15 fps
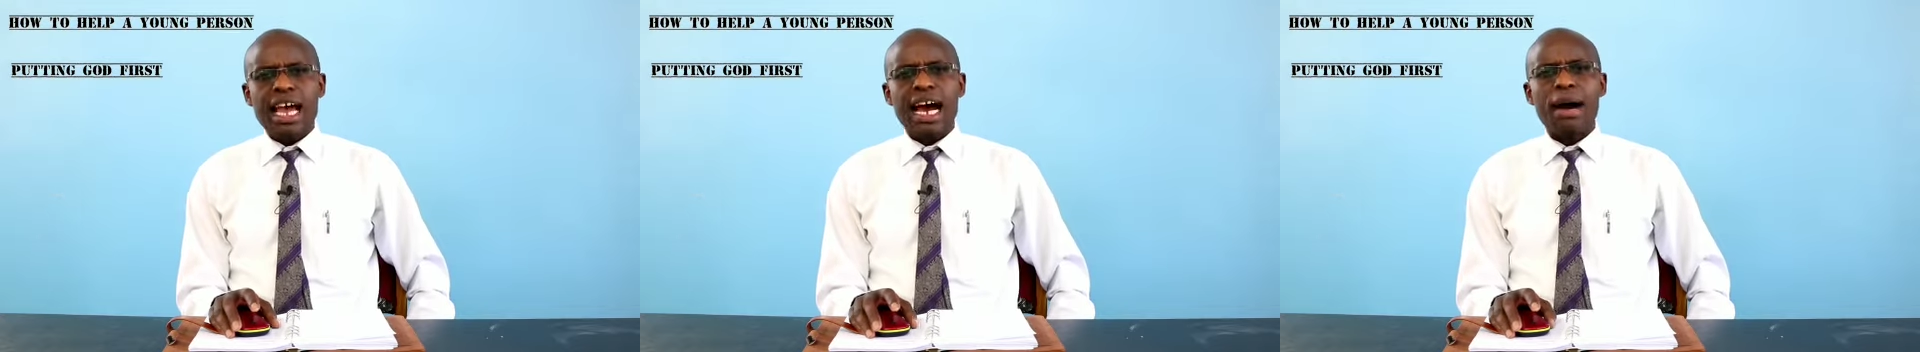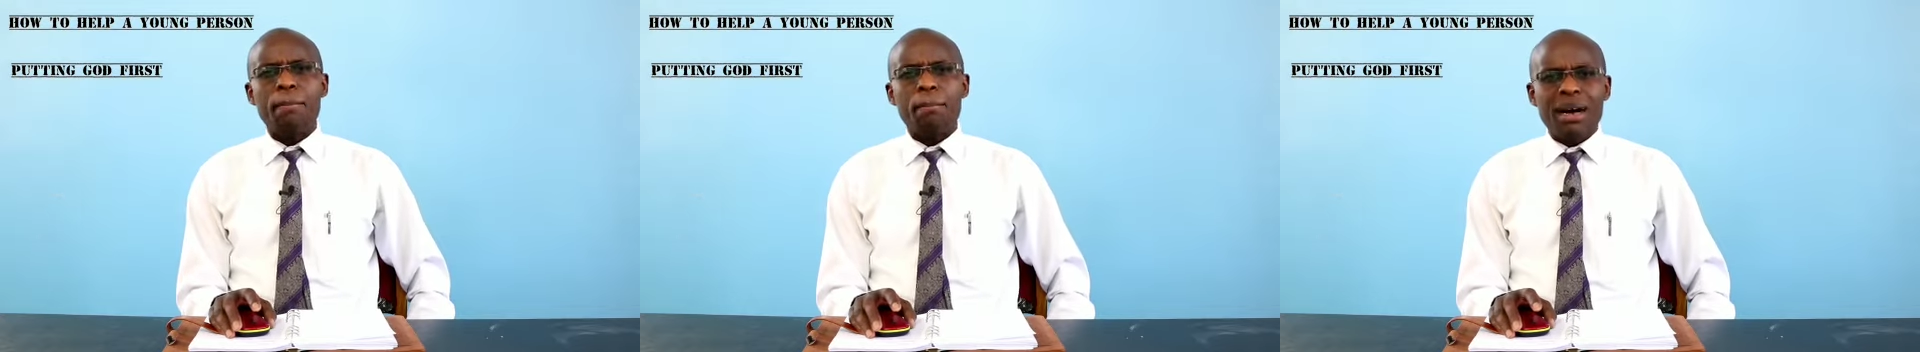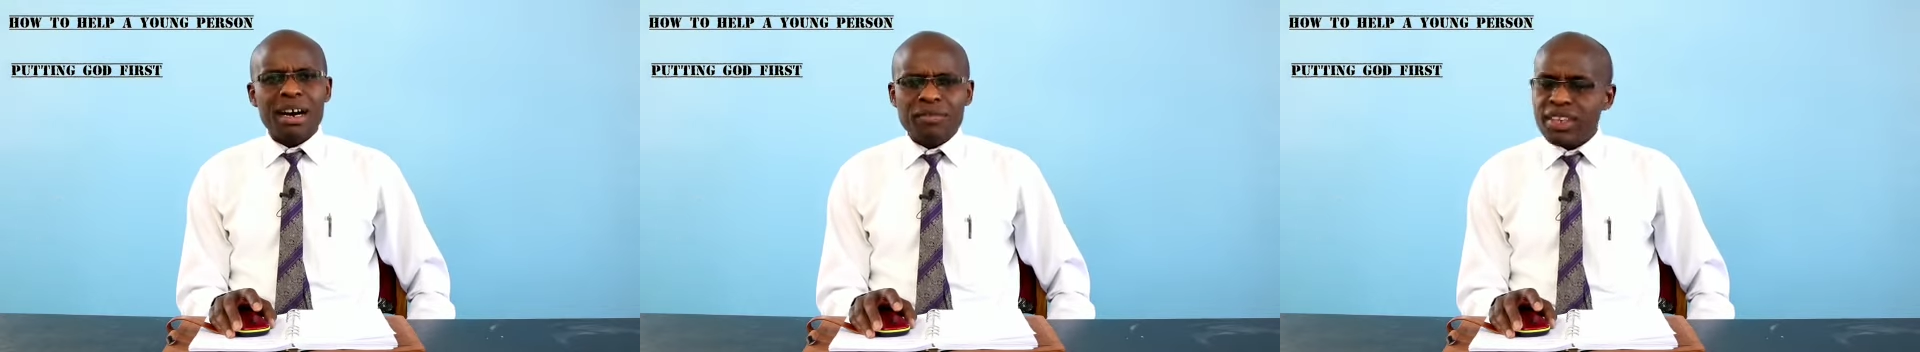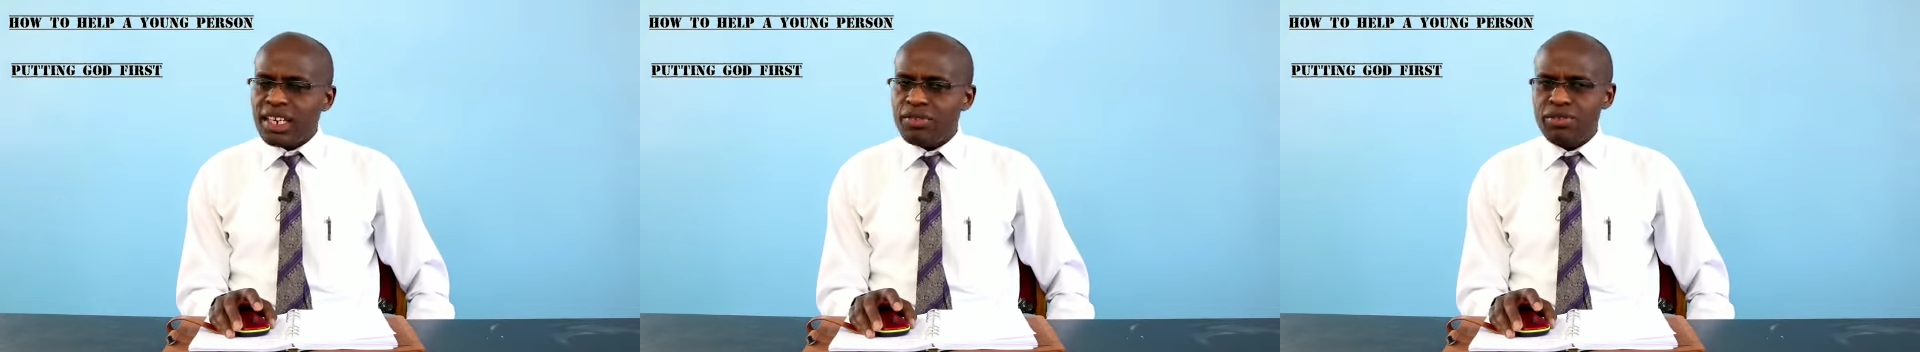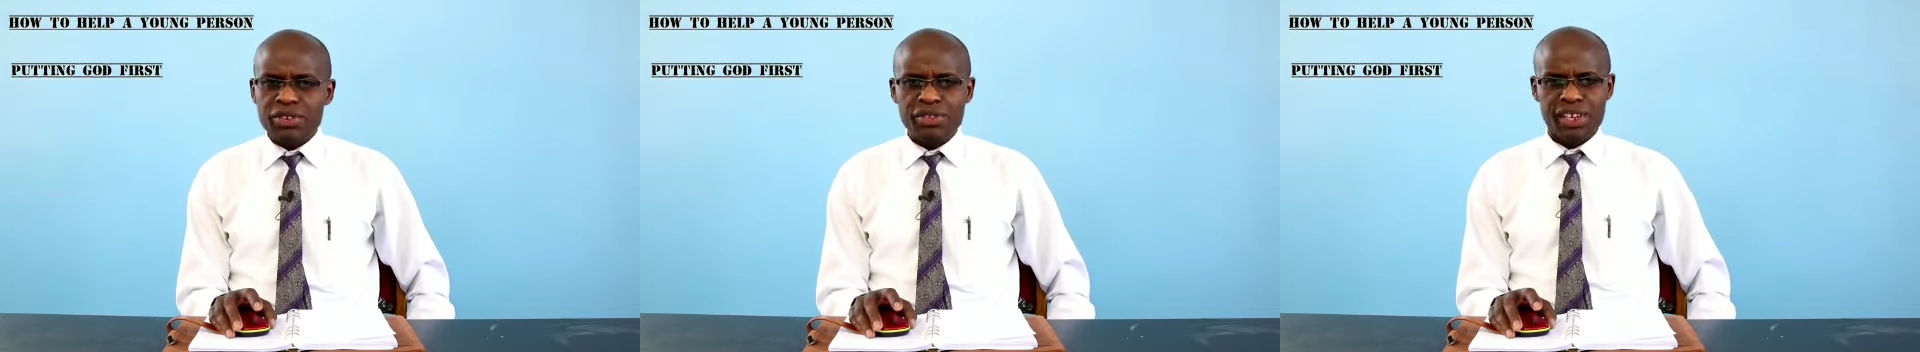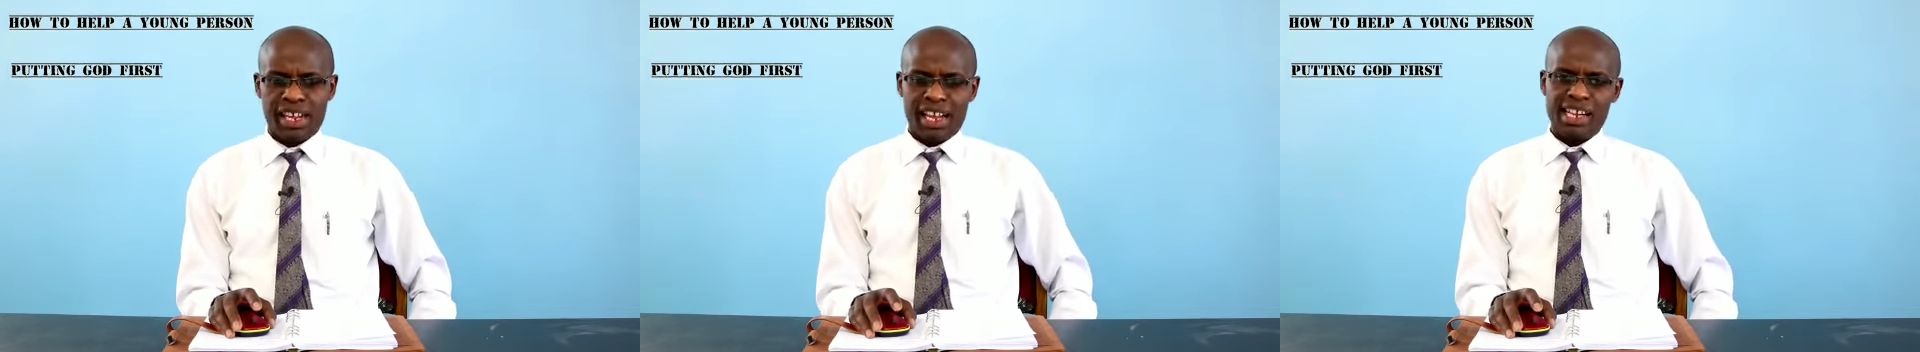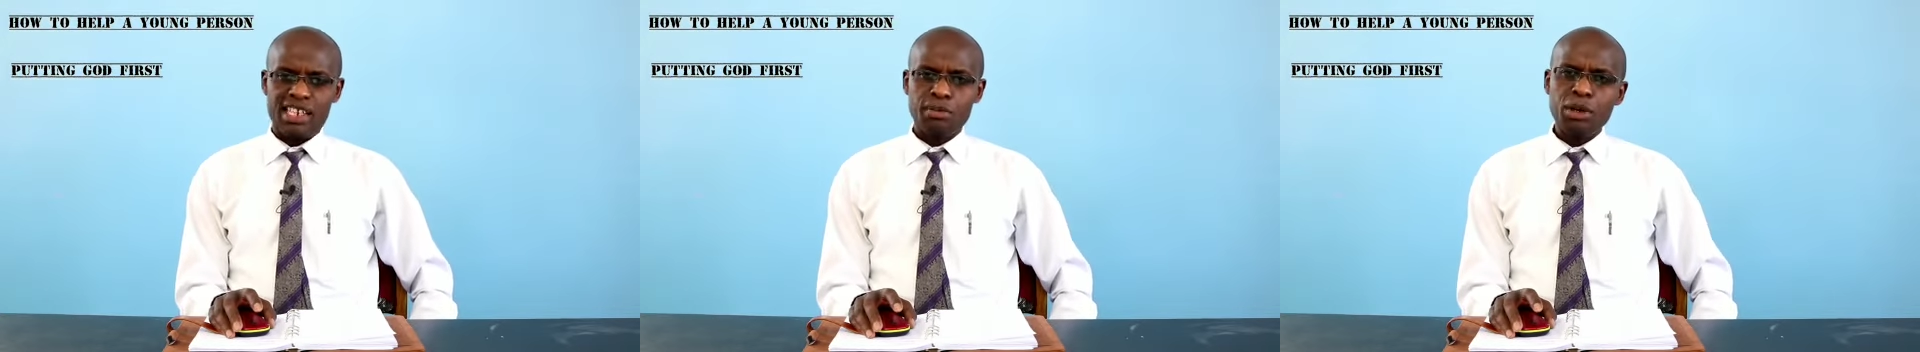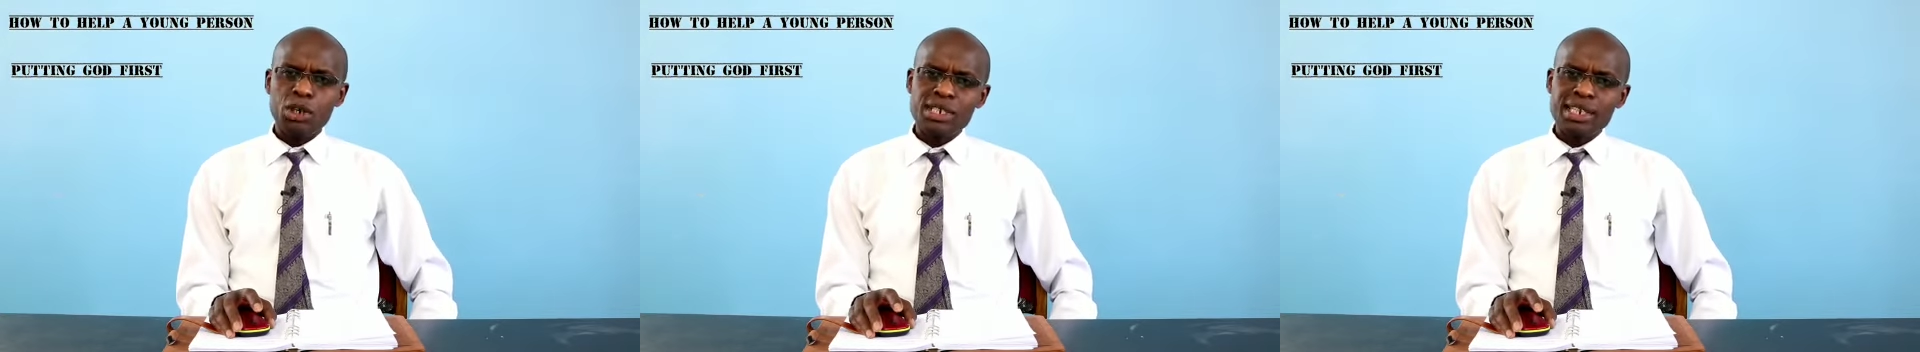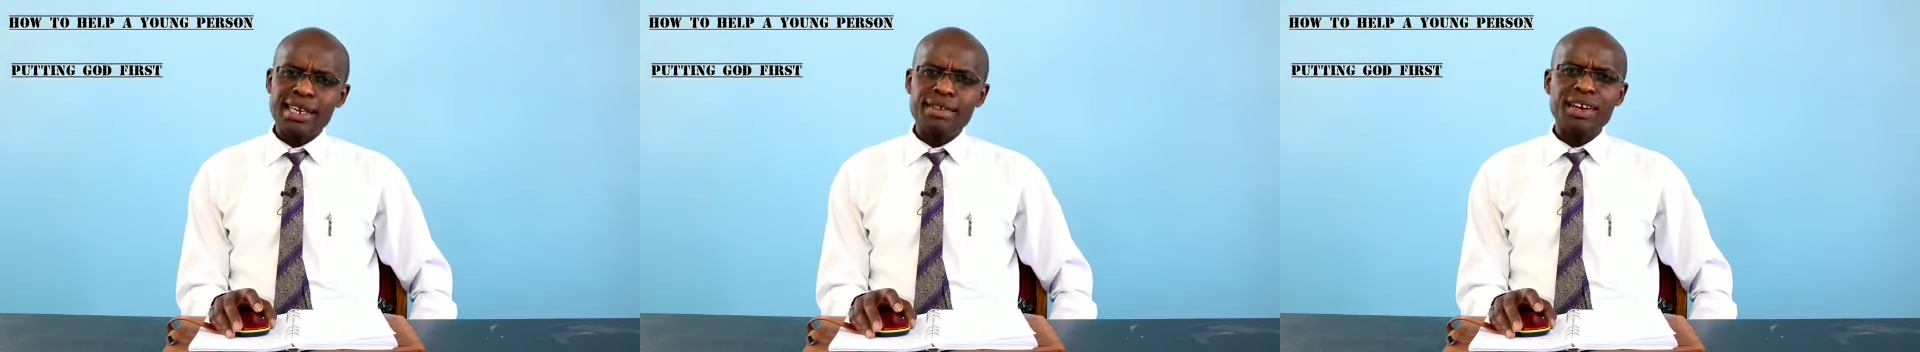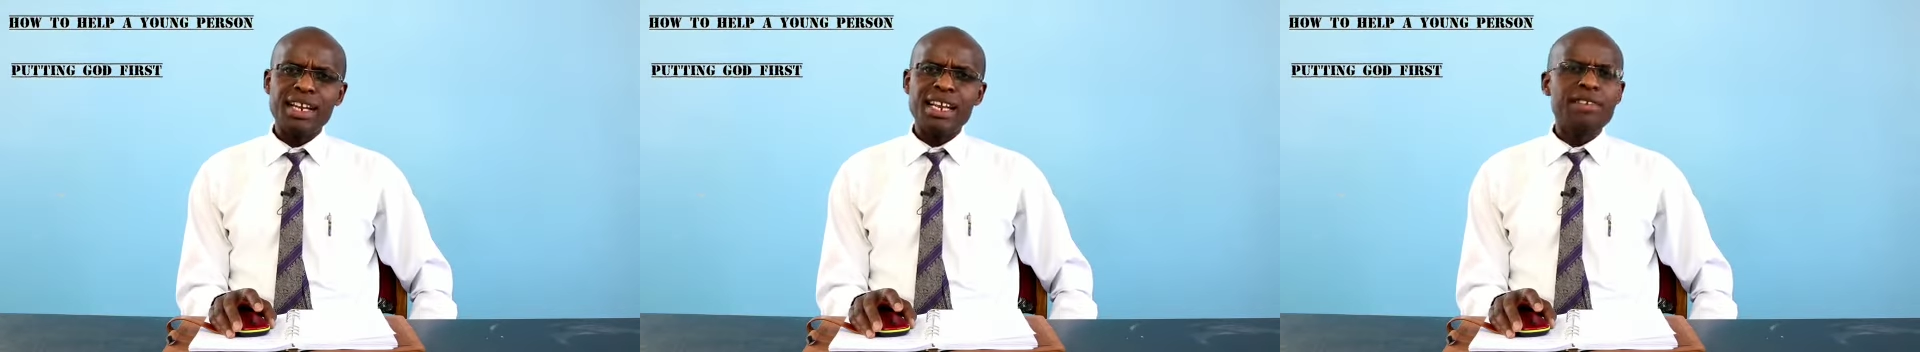above everything else. Because
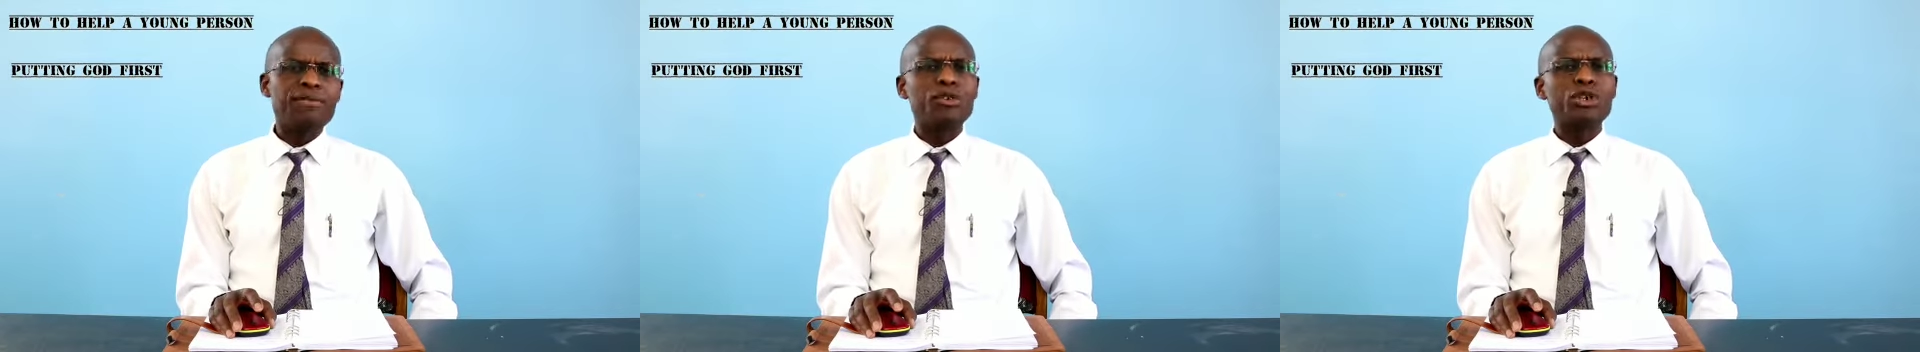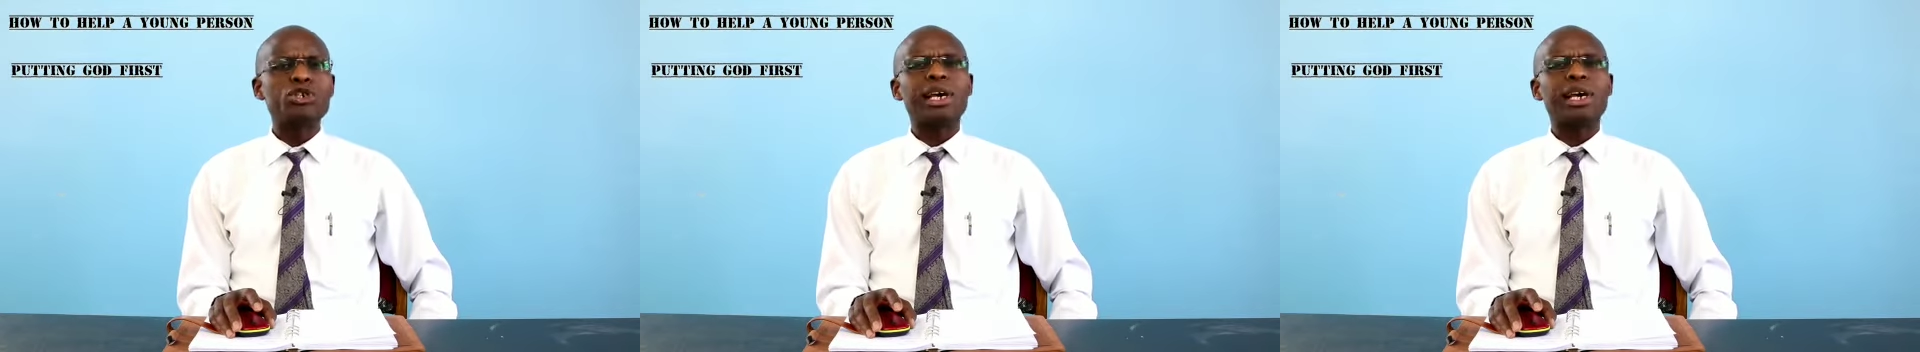even if we